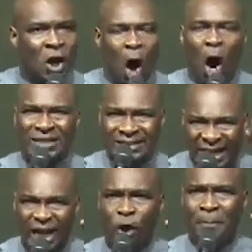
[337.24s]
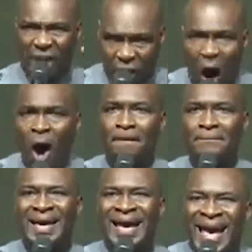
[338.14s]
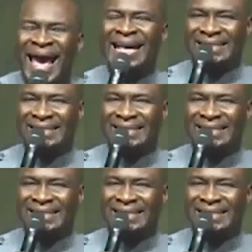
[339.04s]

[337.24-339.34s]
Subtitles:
until you become a